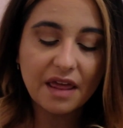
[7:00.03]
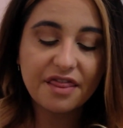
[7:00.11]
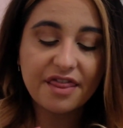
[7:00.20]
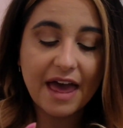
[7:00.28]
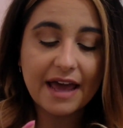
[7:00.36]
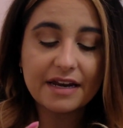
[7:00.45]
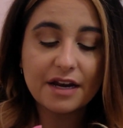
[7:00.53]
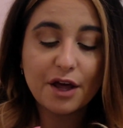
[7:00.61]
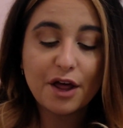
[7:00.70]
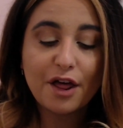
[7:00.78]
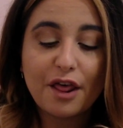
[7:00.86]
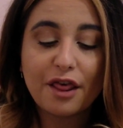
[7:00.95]
Then
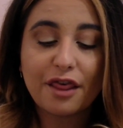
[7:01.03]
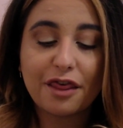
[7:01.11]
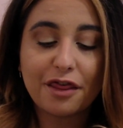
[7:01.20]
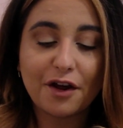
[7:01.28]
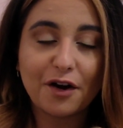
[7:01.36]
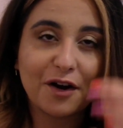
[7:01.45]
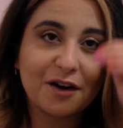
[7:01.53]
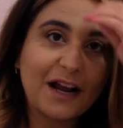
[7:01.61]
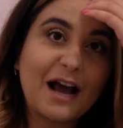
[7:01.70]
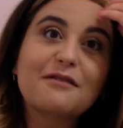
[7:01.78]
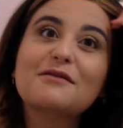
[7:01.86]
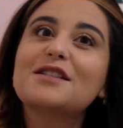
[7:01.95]
third,
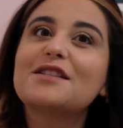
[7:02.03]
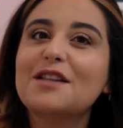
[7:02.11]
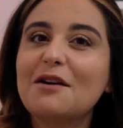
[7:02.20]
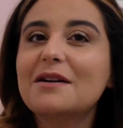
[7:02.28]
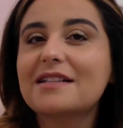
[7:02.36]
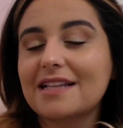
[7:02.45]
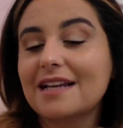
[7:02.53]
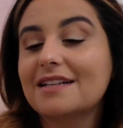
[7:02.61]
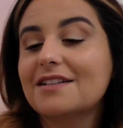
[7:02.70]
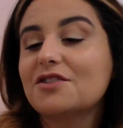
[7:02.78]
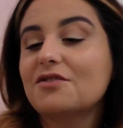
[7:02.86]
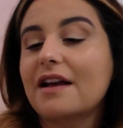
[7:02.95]
I was so
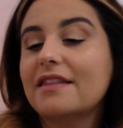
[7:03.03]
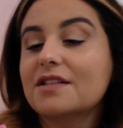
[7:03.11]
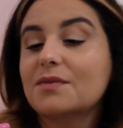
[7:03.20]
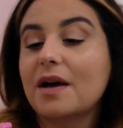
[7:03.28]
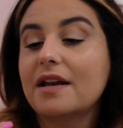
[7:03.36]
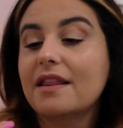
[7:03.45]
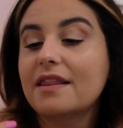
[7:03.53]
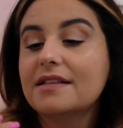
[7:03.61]
excited to try this one.